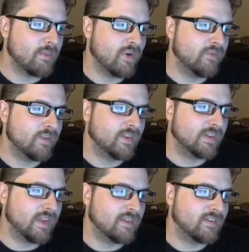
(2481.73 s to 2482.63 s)
perfect.
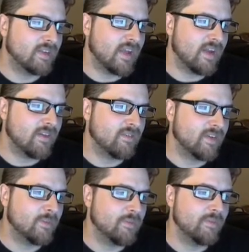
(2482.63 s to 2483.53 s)
Like, it doesn't have
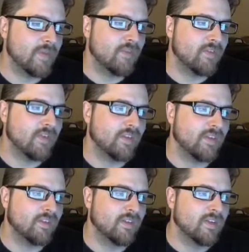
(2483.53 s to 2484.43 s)

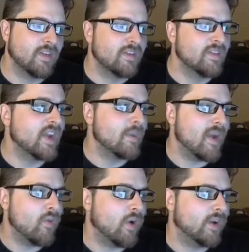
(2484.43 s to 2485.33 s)
everything that I
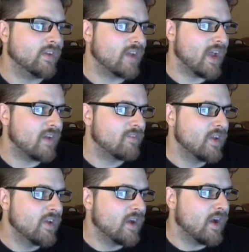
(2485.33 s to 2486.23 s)
might want it to have.
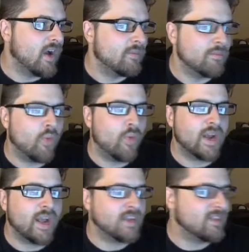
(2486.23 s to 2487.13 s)
But
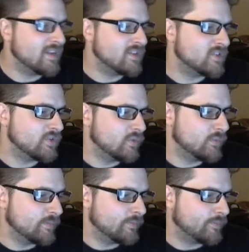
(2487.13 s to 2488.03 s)
what I could then
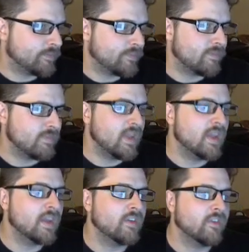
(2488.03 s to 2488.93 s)
do
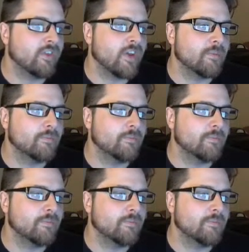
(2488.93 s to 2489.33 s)
is